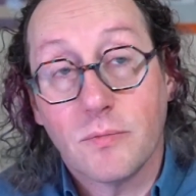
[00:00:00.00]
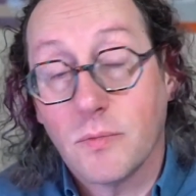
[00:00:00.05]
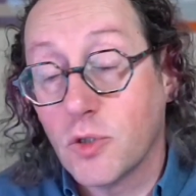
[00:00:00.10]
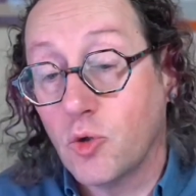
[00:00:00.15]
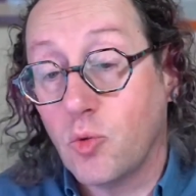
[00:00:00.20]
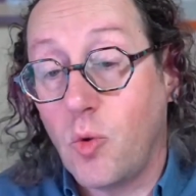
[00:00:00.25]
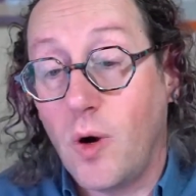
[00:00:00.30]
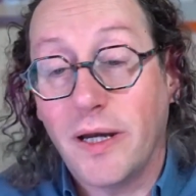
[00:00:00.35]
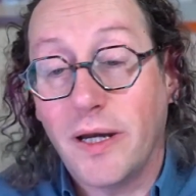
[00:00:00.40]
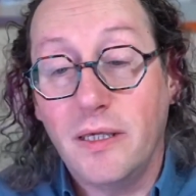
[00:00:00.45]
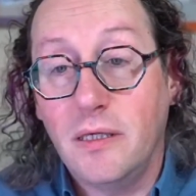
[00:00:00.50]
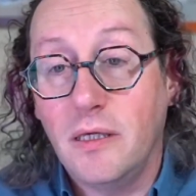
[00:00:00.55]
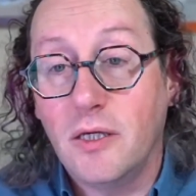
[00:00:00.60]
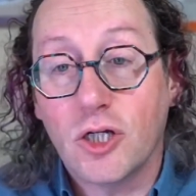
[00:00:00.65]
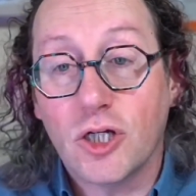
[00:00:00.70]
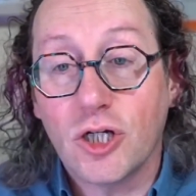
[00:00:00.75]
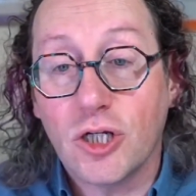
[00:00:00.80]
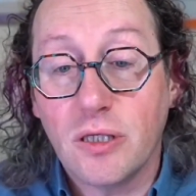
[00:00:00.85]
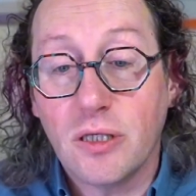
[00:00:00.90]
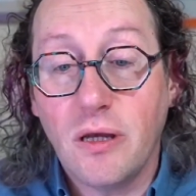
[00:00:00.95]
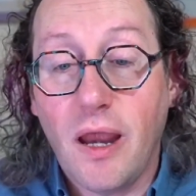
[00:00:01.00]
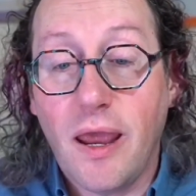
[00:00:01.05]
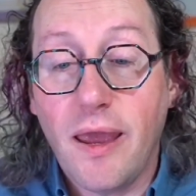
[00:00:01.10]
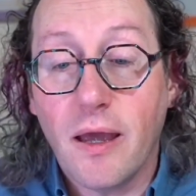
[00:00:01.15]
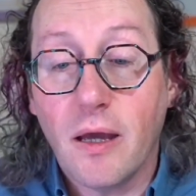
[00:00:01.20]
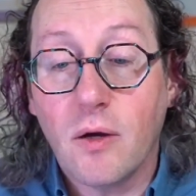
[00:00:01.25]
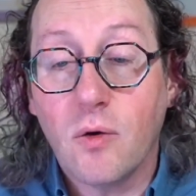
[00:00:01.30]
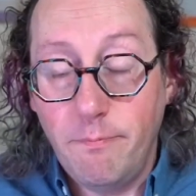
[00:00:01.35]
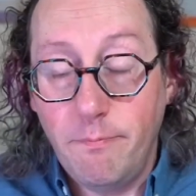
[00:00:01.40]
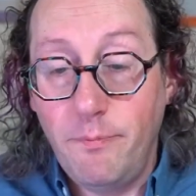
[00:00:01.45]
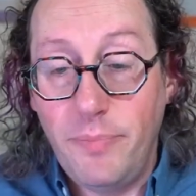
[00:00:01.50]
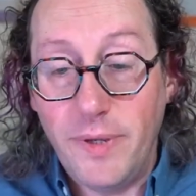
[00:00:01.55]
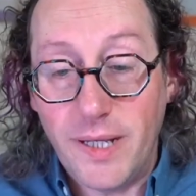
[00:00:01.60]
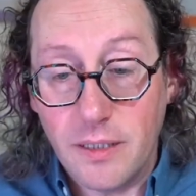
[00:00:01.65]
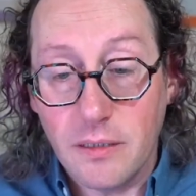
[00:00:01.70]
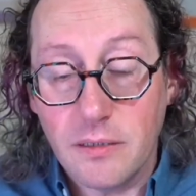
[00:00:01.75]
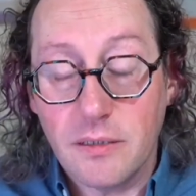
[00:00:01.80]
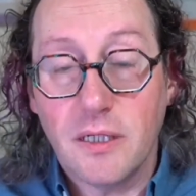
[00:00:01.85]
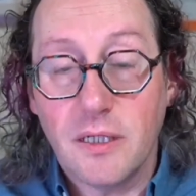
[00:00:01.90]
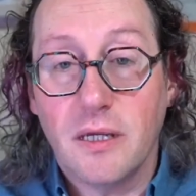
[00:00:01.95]
20 years now
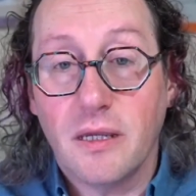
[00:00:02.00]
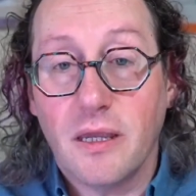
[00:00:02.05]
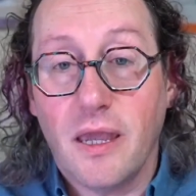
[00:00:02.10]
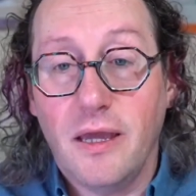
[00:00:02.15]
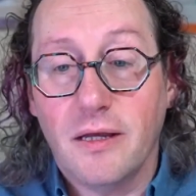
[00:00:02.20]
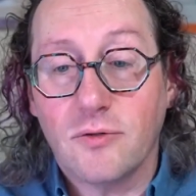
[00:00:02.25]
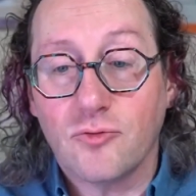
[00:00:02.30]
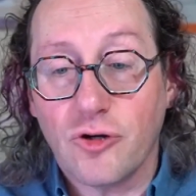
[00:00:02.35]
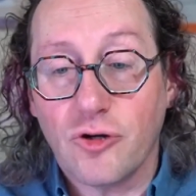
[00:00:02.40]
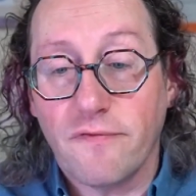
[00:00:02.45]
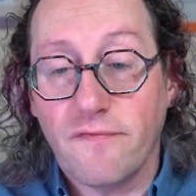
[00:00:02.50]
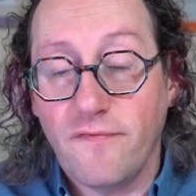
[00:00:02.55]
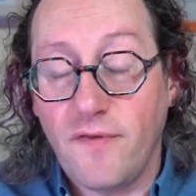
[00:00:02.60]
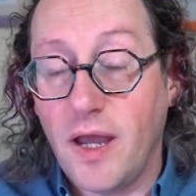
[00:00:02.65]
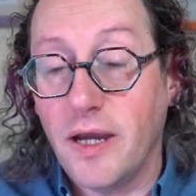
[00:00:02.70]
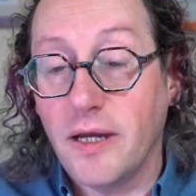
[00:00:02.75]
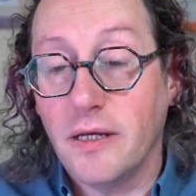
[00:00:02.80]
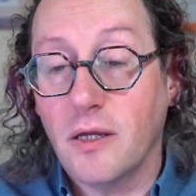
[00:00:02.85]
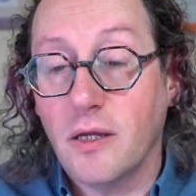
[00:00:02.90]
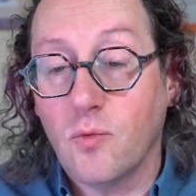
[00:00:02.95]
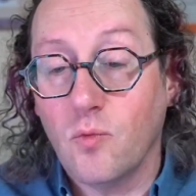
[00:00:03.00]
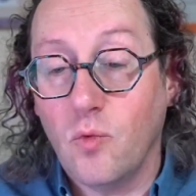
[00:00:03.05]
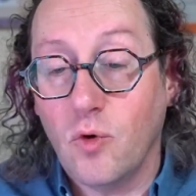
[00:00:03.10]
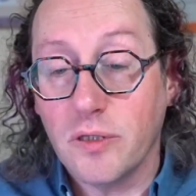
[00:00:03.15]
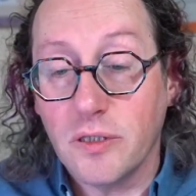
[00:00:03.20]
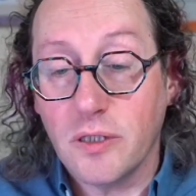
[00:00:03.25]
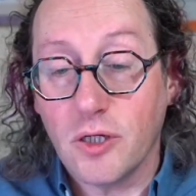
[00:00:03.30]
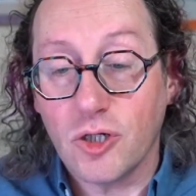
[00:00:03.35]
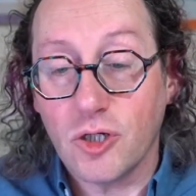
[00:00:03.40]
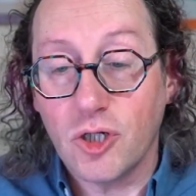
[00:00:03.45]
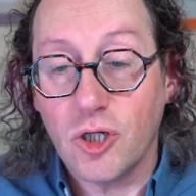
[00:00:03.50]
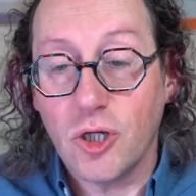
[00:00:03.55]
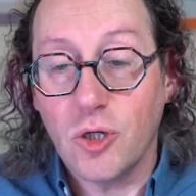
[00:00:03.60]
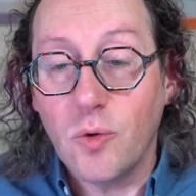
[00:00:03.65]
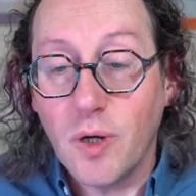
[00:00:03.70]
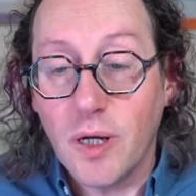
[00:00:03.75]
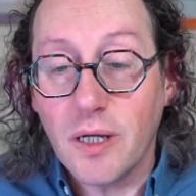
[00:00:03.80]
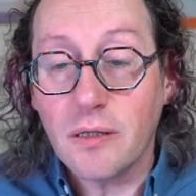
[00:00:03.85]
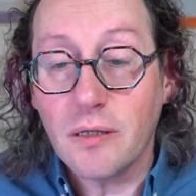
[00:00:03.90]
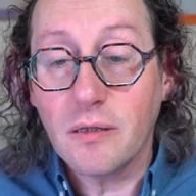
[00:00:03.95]
building and refining what they're
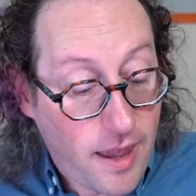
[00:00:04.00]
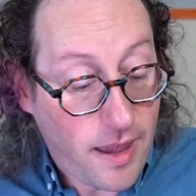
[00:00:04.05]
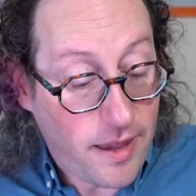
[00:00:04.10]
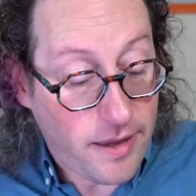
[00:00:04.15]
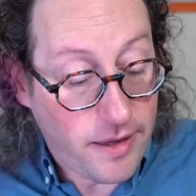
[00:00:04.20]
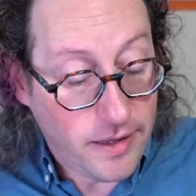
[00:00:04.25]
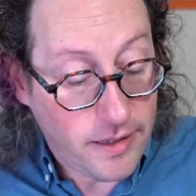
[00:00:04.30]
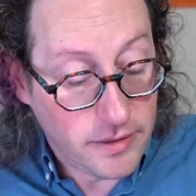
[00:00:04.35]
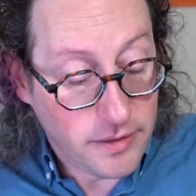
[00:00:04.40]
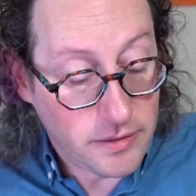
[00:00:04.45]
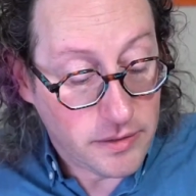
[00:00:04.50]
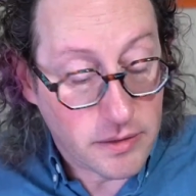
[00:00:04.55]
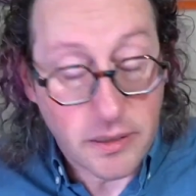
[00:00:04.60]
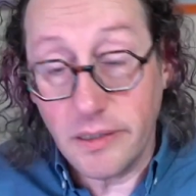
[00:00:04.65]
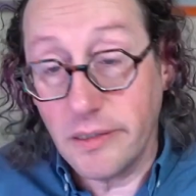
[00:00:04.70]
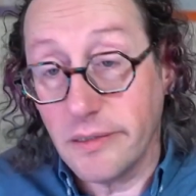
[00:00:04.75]
doing, and